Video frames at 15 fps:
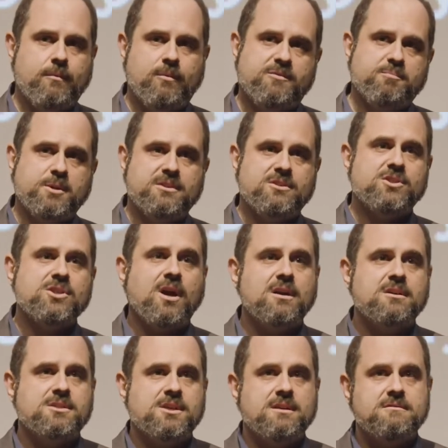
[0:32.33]
that was put in
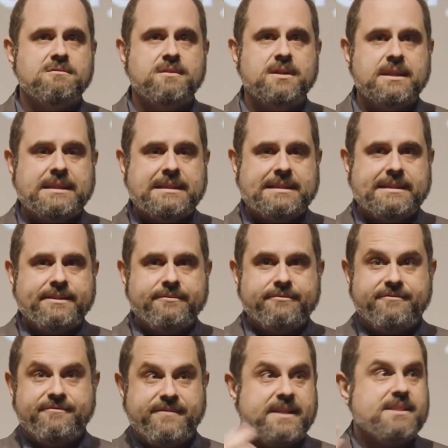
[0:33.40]
charge of
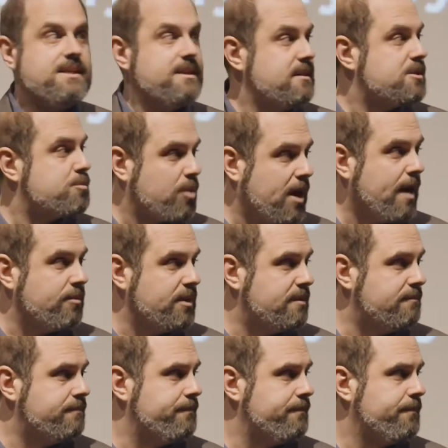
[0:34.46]
fixing this
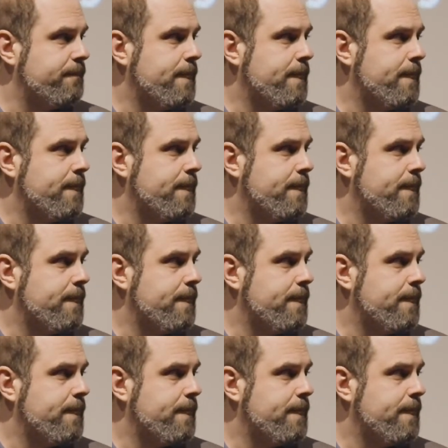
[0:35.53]
problem